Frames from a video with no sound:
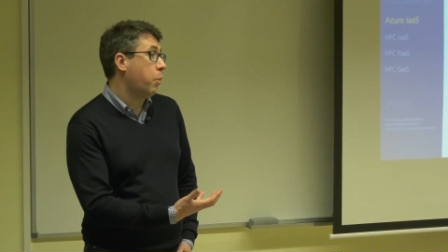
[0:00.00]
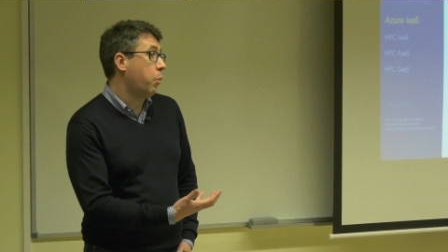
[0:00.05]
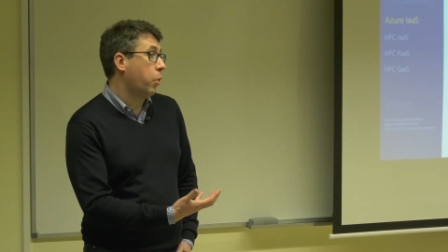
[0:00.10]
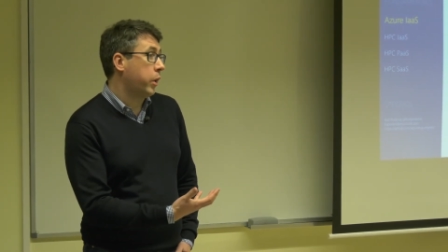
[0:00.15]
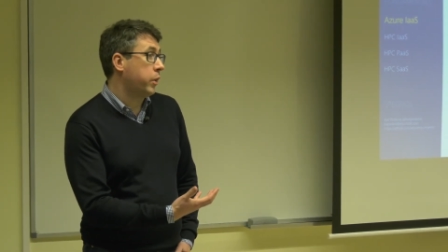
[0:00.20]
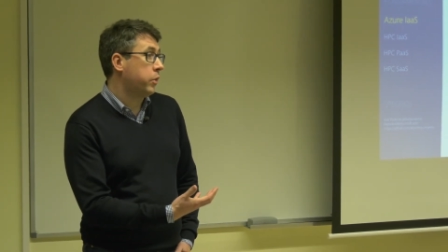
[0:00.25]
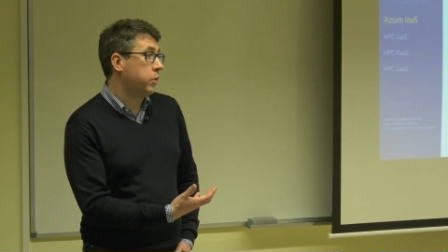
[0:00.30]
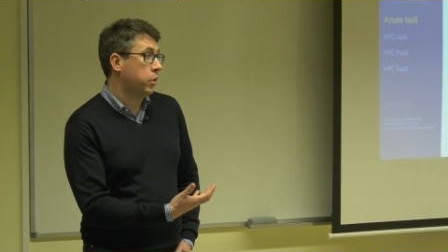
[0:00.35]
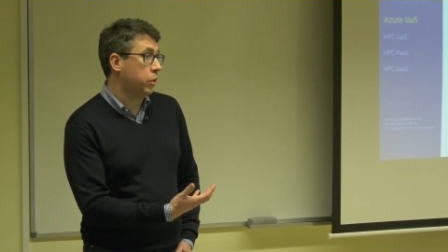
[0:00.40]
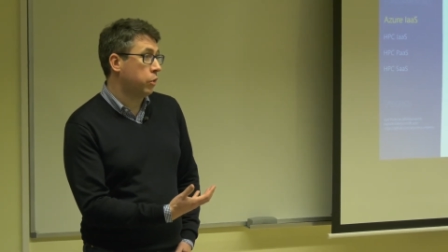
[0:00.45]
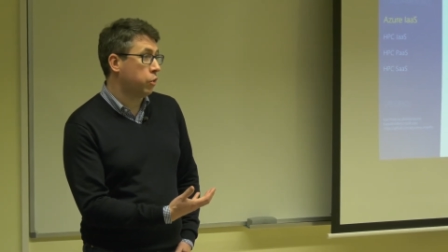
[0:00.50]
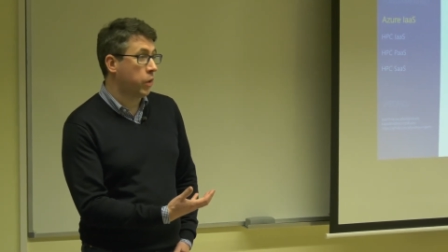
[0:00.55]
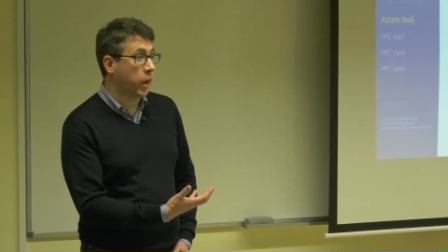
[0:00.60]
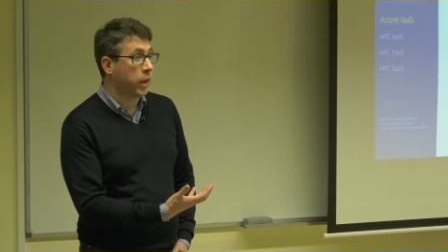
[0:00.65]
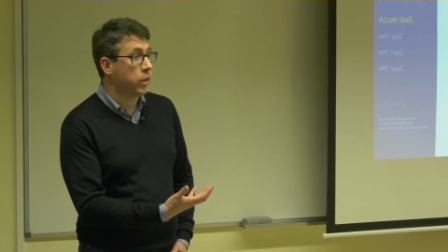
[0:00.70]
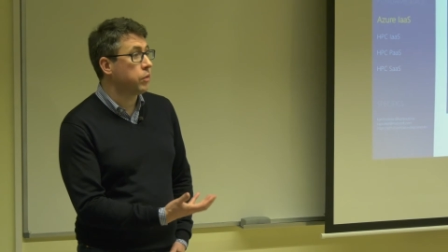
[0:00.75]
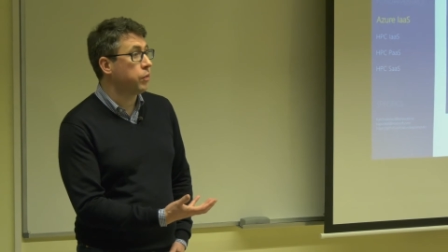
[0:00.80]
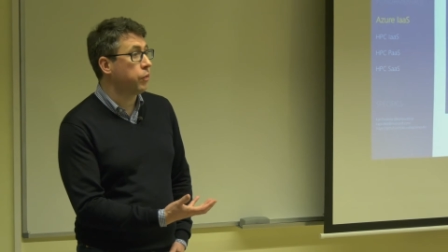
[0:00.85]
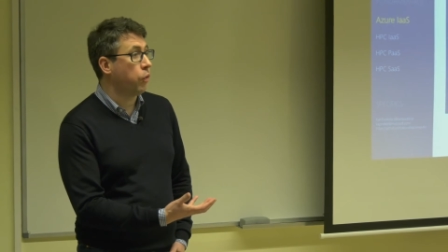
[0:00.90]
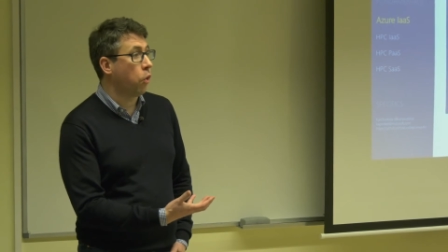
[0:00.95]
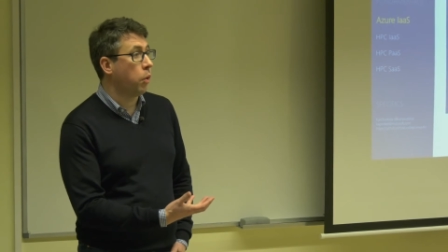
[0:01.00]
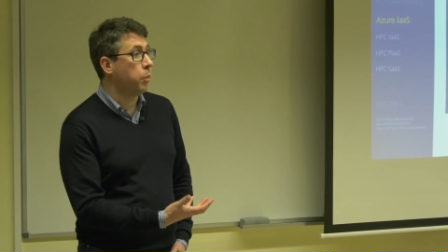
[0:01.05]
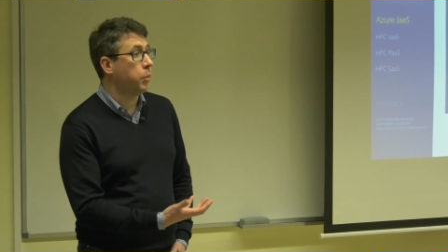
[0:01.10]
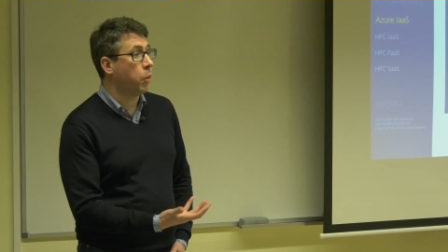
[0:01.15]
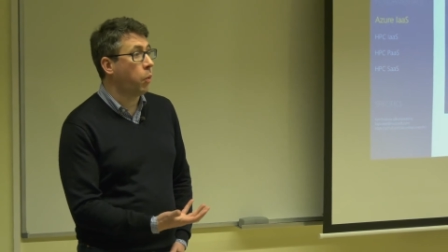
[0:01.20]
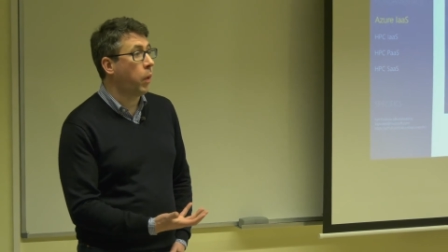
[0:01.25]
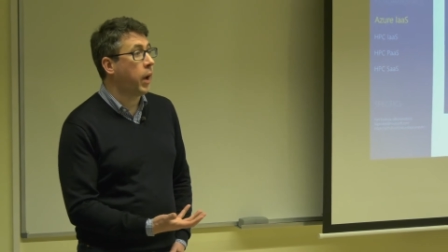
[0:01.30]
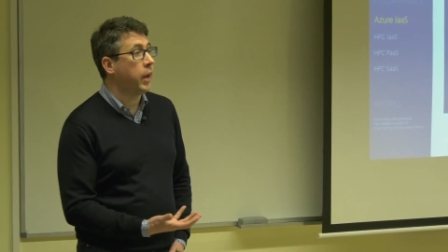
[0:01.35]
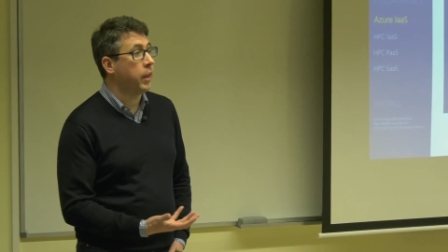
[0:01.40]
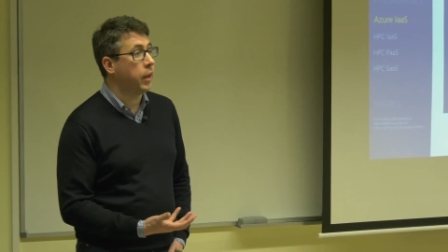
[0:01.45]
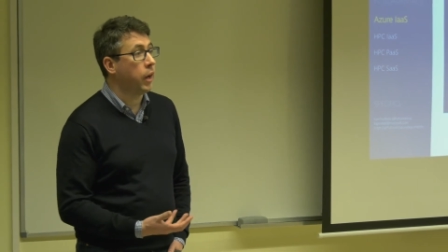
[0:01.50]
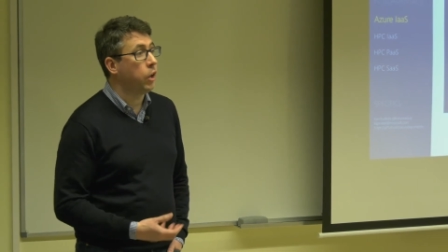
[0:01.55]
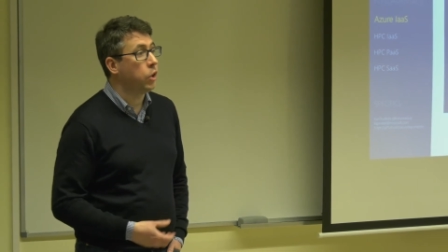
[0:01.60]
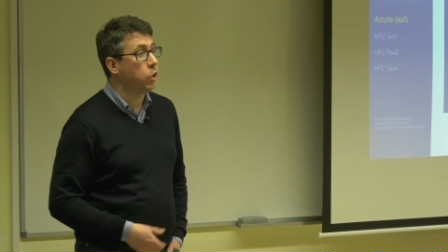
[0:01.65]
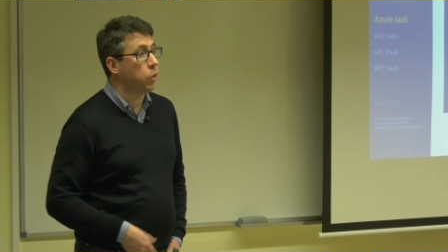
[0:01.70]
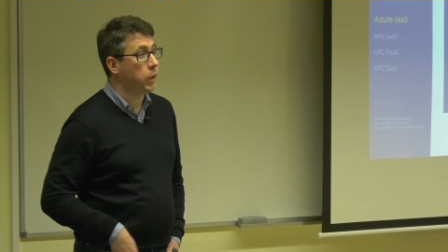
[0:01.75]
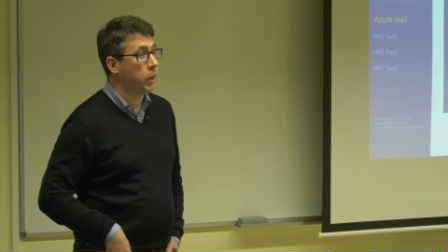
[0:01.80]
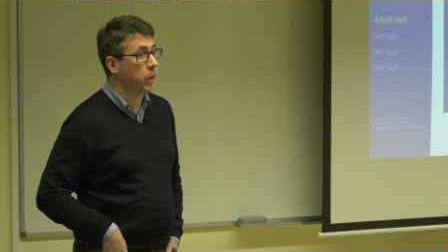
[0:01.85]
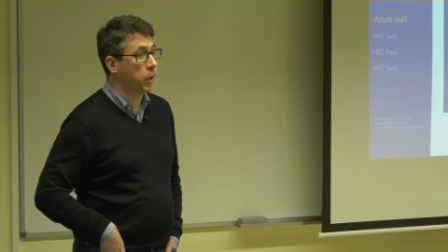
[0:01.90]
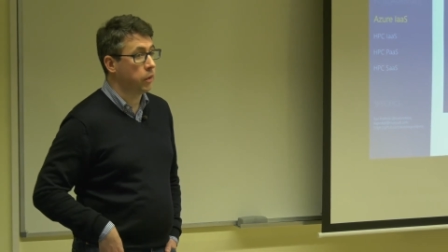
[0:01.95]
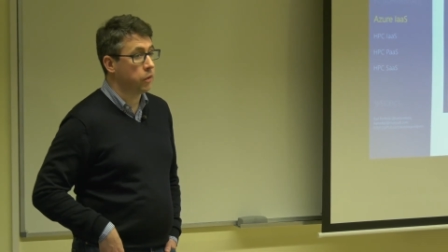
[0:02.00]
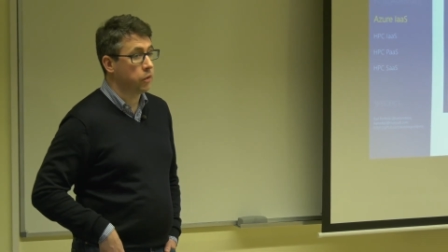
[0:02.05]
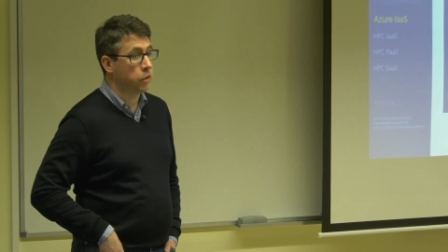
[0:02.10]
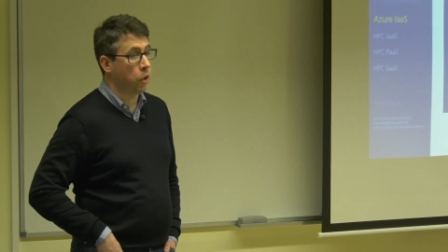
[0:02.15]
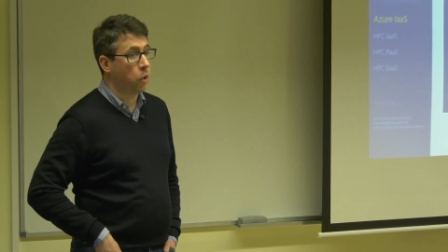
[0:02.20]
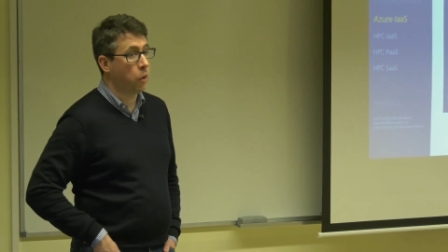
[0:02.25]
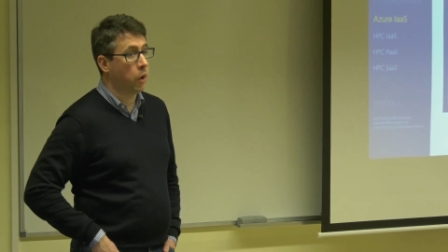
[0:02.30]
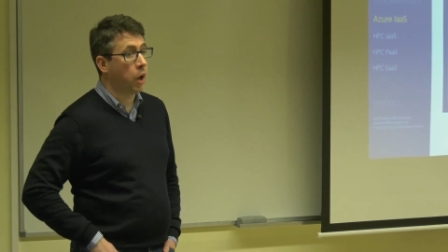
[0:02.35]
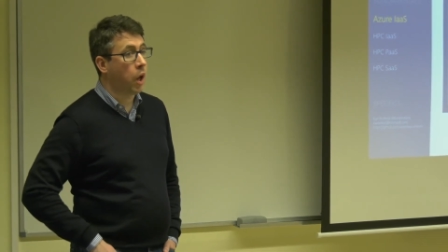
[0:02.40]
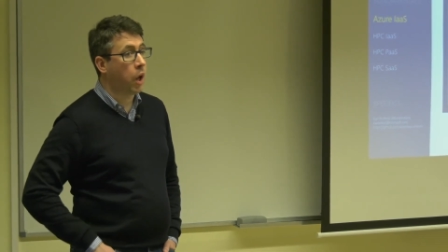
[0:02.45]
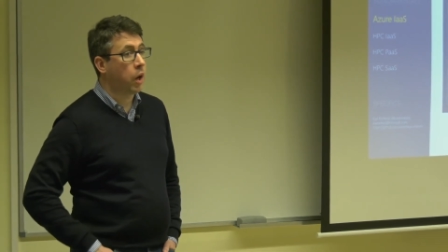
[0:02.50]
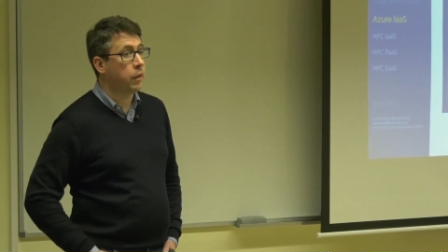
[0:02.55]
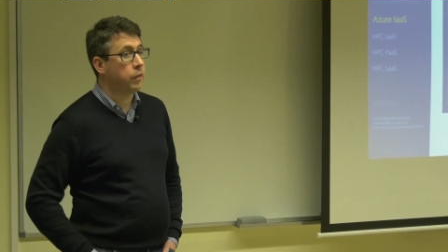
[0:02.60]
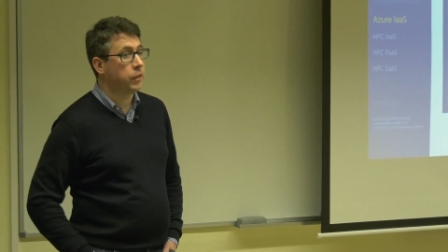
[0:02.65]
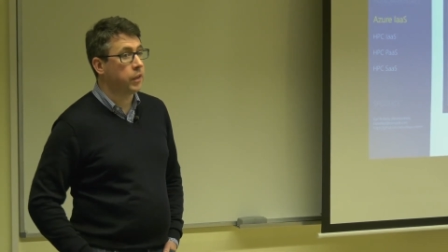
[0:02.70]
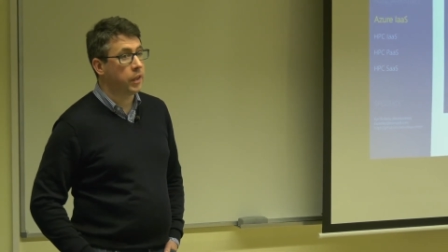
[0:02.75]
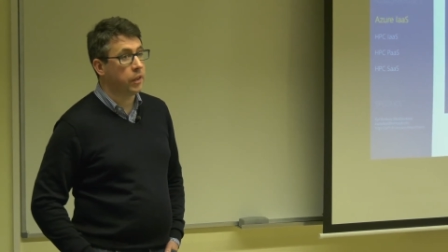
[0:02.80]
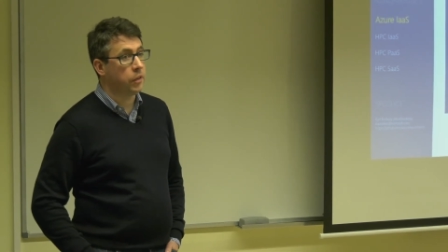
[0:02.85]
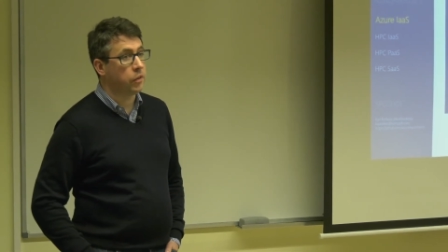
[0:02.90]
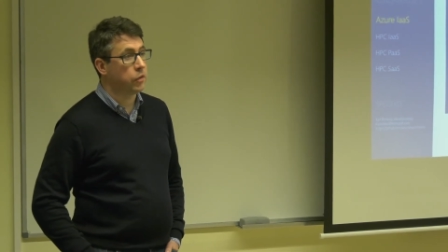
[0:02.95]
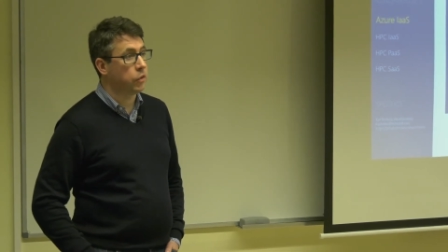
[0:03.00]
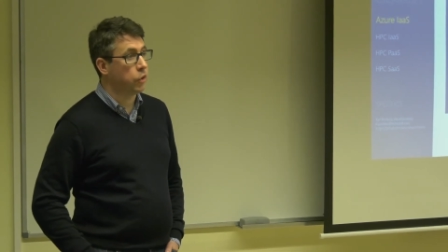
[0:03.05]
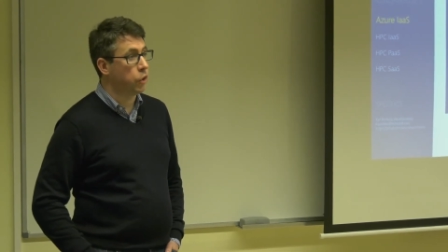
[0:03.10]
If you execute one instruction after the other,